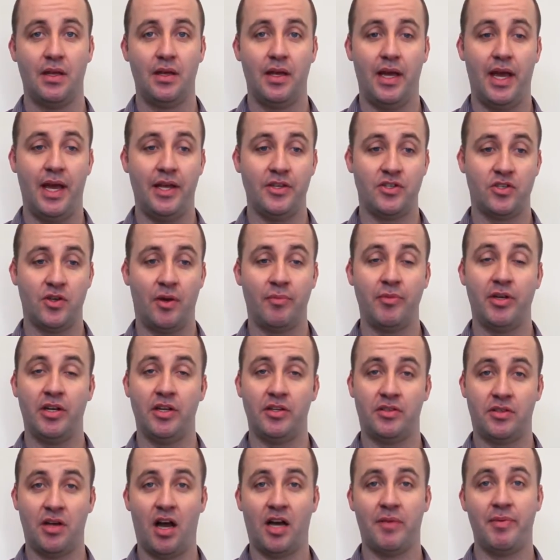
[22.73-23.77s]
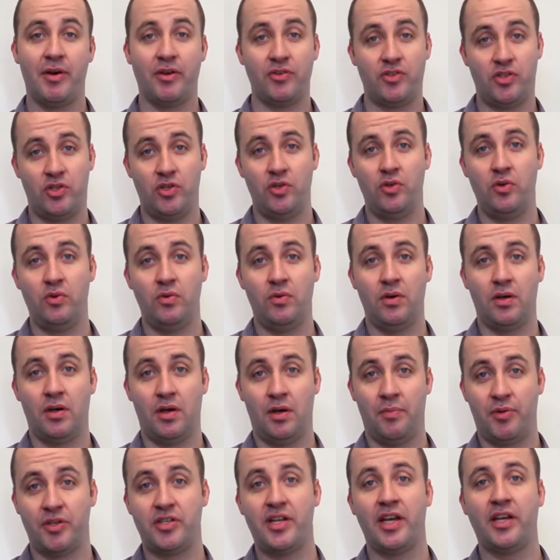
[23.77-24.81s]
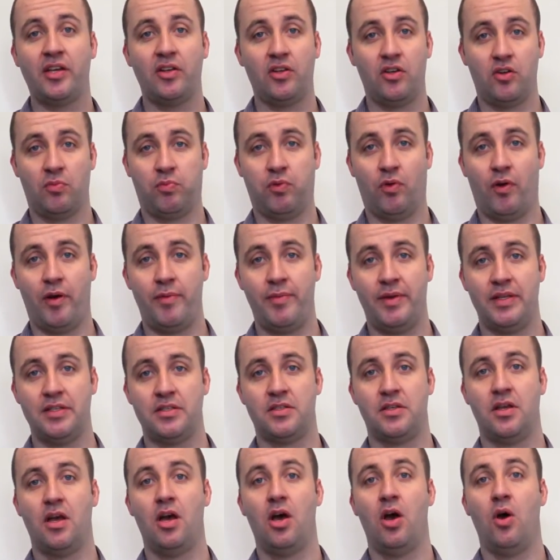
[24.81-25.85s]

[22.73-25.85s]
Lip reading: And so I'm going to talk about two particular deployments,